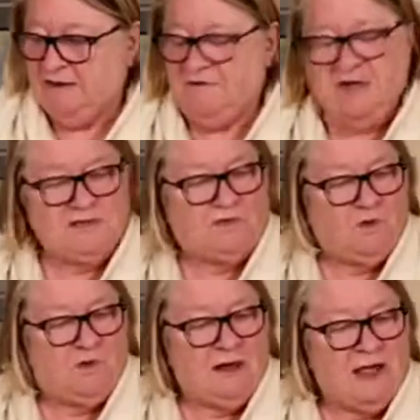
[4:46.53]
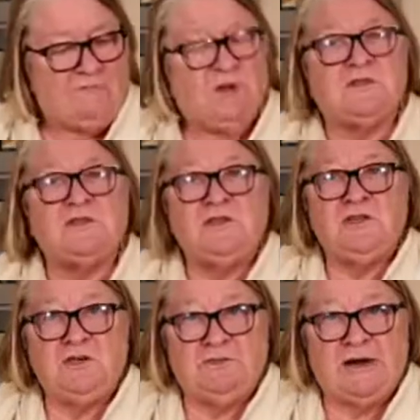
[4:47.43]
first of all, I've got some
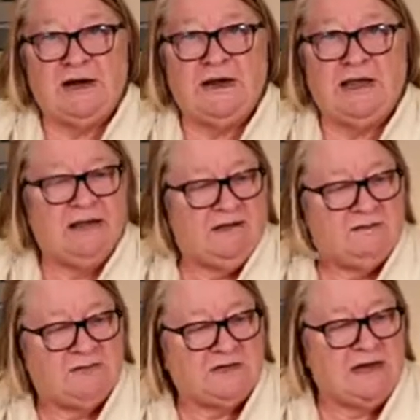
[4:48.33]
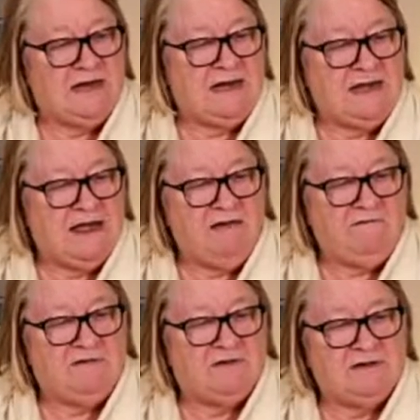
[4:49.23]
turmeric here, which I love,